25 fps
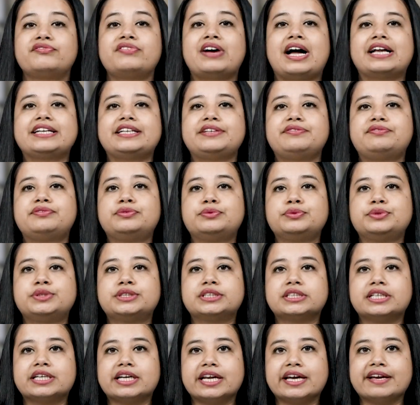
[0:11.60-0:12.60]
fatty foods
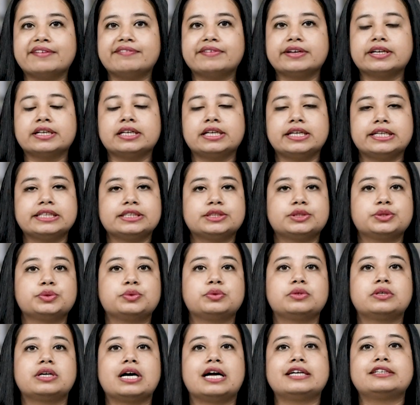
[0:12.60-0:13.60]
craving linked to
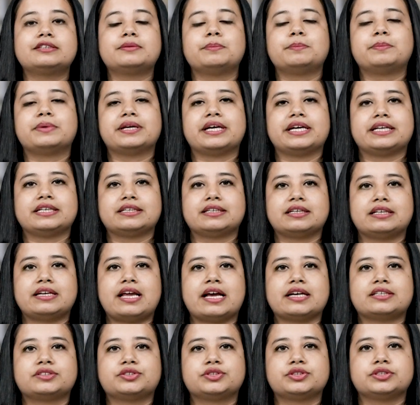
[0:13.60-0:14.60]
gut-brain
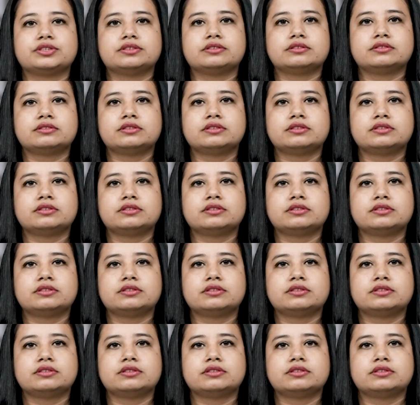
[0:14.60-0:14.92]
connection.